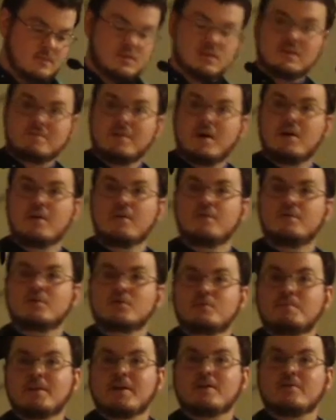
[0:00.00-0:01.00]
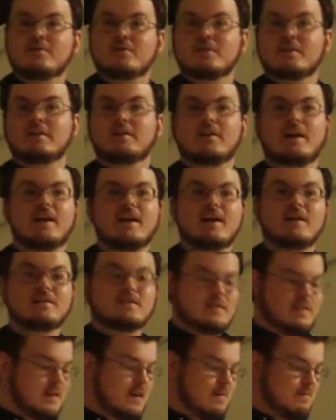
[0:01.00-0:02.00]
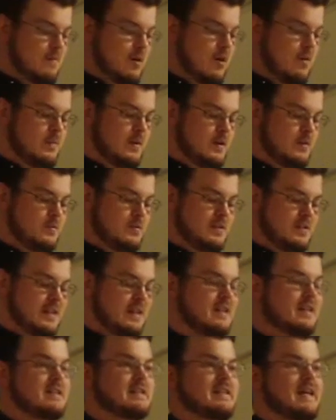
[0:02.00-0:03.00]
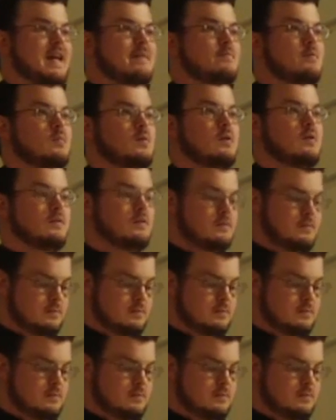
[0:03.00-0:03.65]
Simone's piercing gaze in that moment was inescapable.